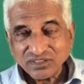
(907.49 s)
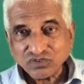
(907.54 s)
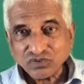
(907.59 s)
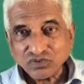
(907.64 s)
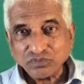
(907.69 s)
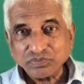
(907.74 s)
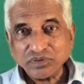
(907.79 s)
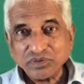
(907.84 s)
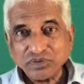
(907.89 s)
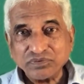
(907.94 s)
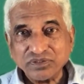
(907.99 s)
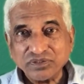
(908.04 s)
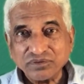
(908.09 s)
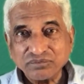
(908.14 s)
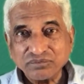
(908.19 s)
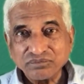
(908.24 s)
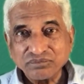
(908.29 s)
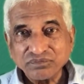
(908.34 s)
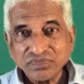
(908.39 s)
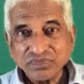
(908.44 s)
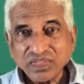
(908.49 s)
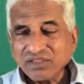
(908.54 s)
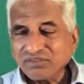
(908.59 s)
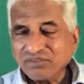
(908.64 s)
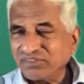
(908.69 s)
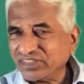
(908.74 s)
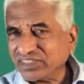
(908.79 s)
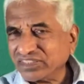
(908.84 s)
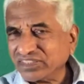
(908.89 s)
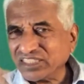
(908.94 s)
to people.
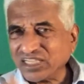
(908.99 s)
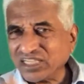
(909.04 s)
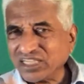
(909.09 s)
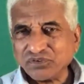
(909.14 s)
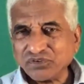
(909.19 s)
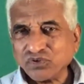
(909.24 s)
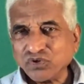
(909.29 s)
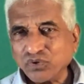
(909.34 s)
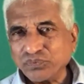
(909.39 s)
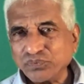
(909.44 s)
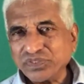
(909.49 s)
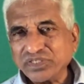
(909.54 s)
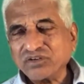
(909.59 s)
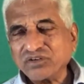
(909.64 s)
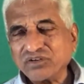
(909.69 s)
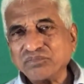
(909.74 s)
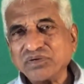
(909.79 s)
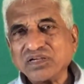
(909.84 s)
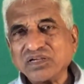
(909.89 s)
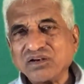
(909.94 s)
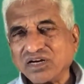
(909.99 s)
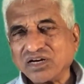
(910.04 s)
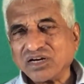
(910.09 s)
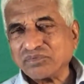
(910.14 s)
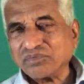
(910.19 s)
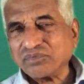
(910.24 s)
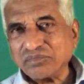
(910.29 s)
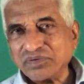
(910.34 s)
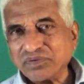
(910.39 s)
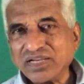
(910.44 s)
We think of a COVID, remember? A lot of
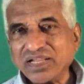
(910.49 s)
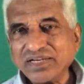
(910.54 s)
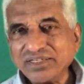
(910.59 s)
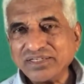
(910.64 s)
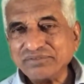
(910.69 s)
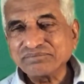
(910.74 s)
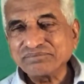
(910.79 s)
people died.